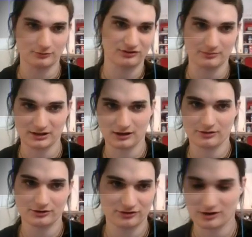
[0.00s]
with some of the
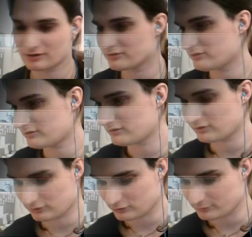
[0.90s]
other stonks
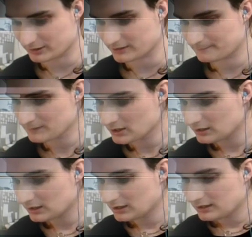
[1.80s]
too, but
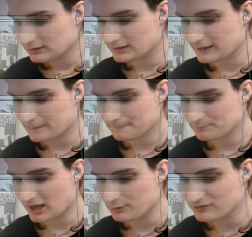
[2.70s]
like
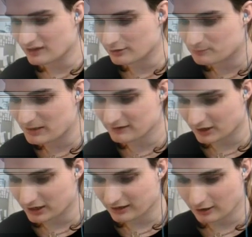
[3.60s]
I was being
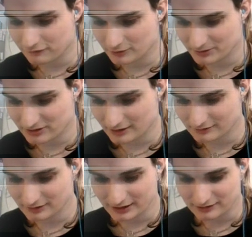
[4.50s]
very careful, but
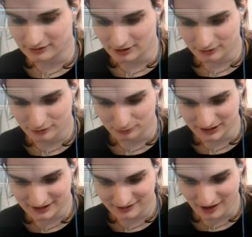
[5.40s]
then like, you know,
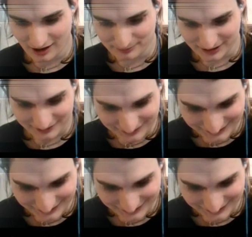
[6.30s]
greed got me.